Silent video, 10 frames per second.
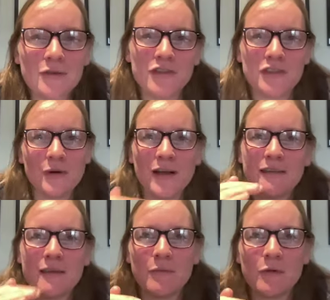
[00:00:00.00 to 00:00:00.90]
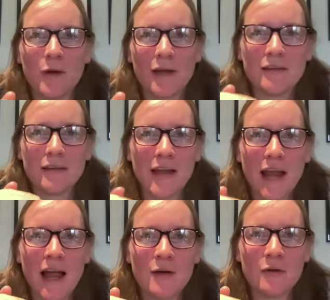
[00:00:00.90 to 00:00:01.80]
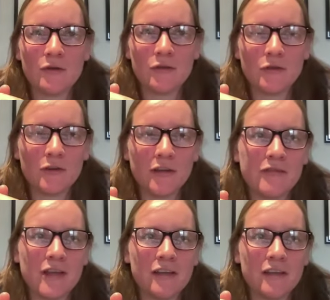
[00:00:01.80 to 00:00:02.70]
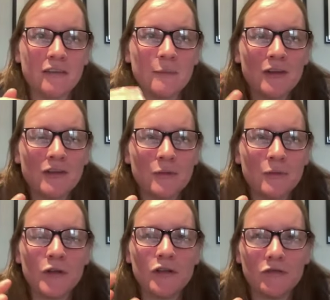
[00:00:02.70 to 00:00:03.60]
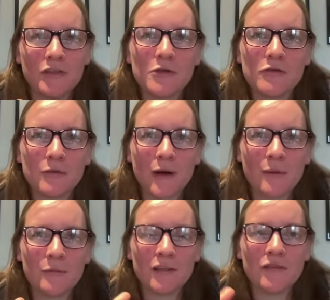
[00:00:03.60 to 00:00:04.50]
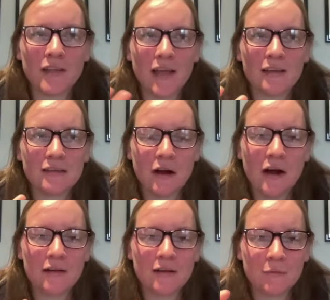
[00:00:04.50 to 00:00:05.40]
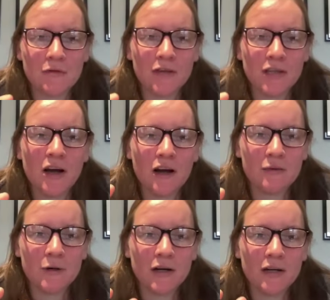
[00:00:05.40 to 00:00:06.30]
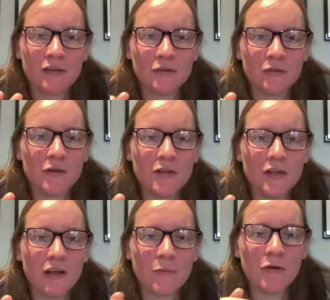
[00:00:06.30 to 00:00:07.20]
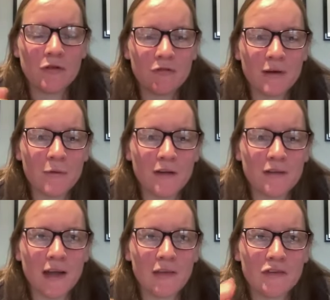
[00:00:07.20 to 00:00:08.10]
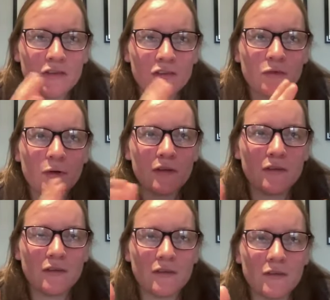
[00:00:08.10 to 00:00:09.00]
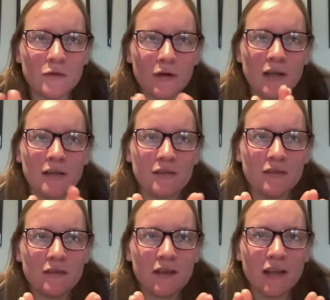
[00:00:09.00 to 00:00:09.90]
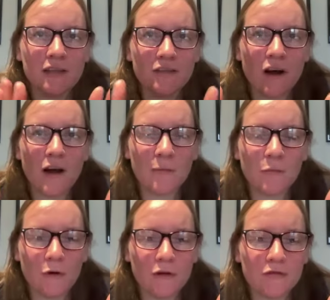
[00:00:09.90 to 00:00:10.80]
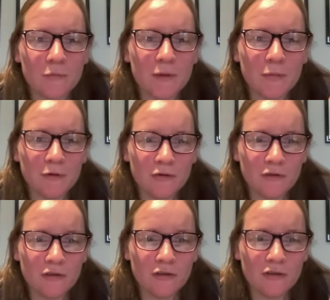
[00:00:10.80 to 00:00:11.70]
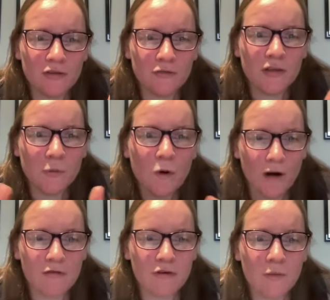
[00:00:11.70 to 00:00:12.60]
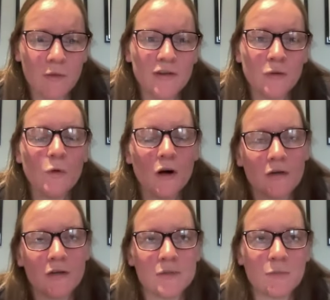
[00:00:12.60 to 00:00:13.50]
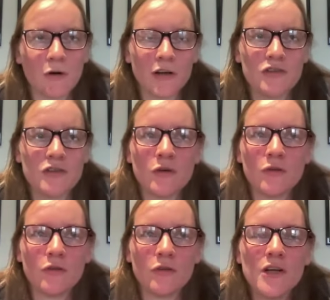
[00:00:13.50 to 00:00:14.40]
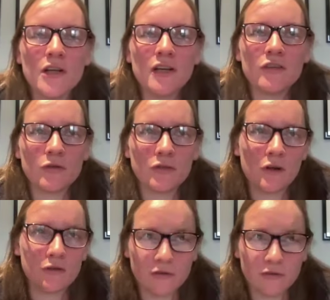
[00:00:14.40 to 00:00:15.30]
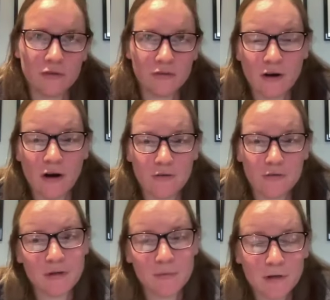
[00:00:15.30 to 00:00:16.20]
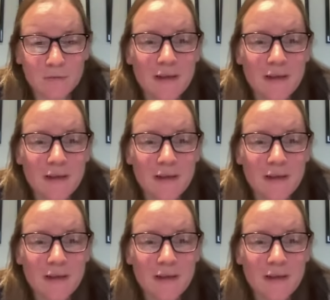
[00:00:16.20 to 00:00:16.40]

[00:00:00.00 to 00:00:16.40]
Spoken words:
it's just quite a simple way to lay it out. So if it, especially when you feel overwhelmed, even getting started can be really hard work. So I put the framework together just so it's like a starting point for people to really work from, and you can work on each point as you go. So it's called the START framework.